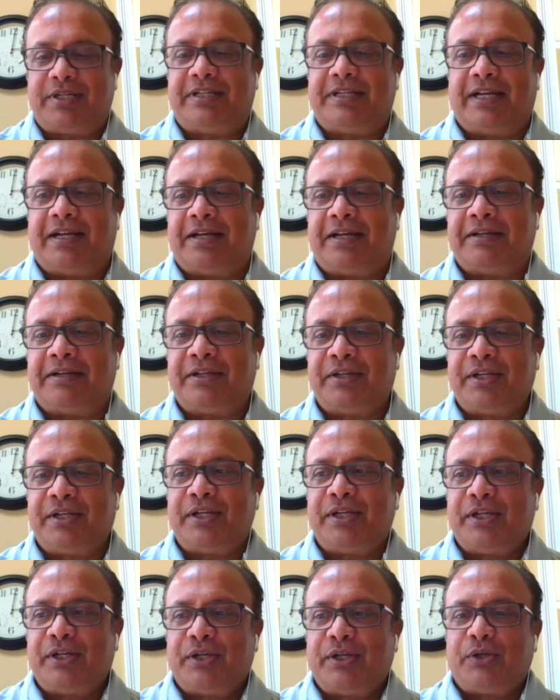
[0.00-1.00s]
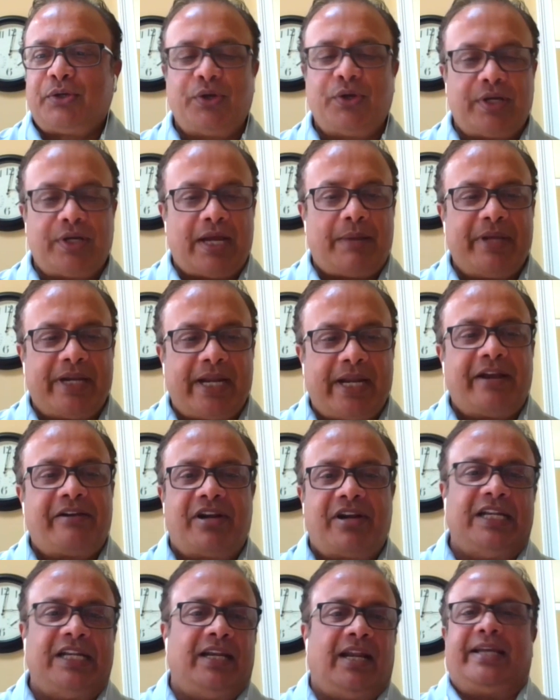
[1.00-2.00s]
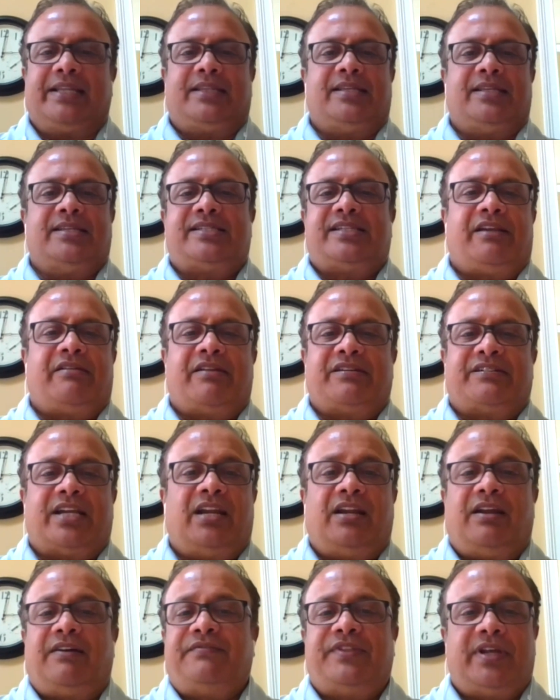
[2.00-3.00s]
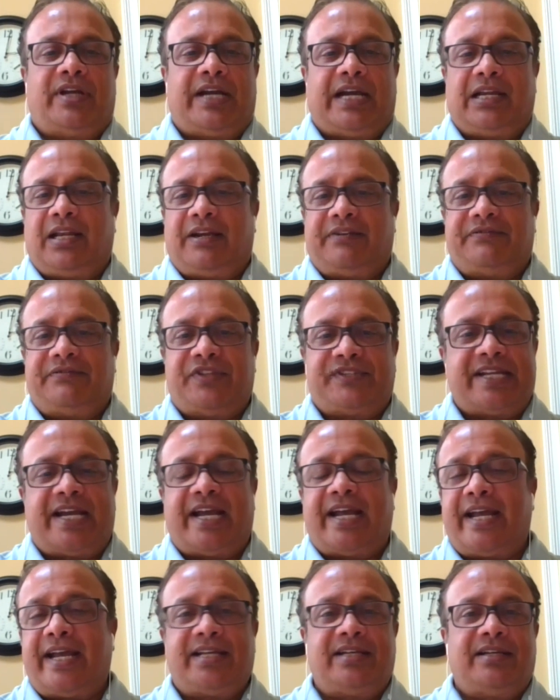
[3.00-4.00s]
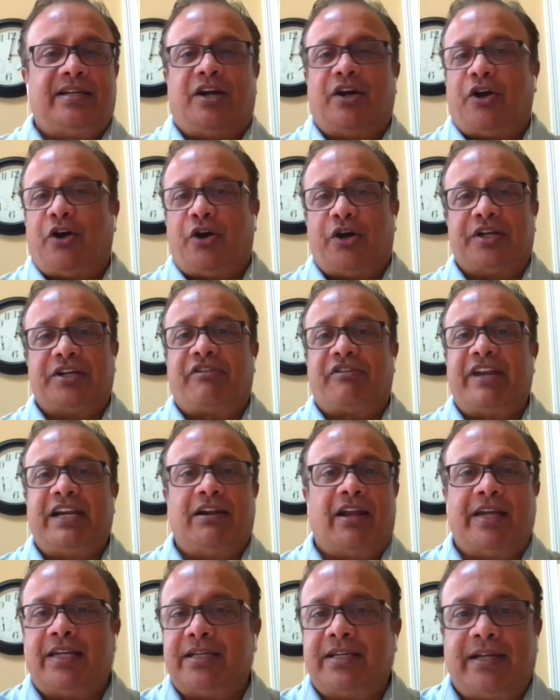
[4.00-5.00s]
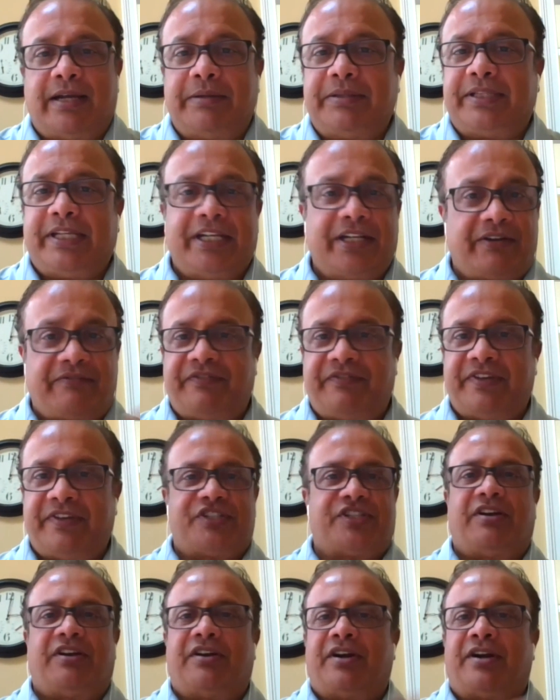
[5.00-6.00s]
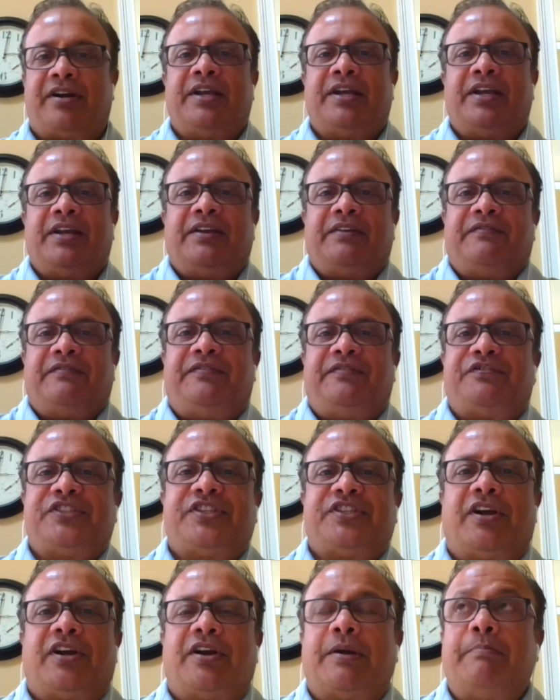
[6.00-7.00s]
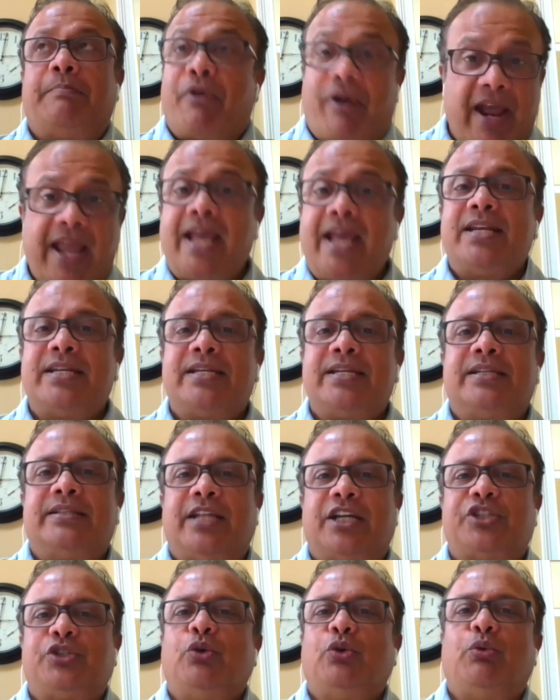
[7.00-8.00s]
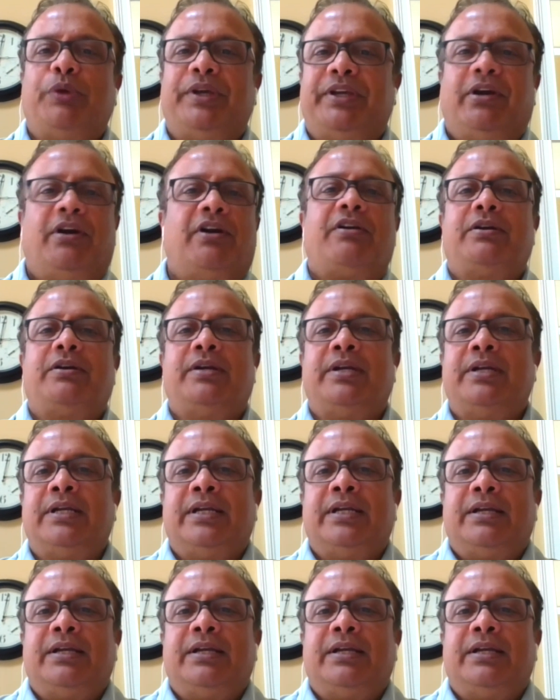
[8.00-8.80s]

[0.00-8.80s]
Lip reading: I mean, I really like this series. I love the tag on Greenlight. I think it fits our brand. That's who we are.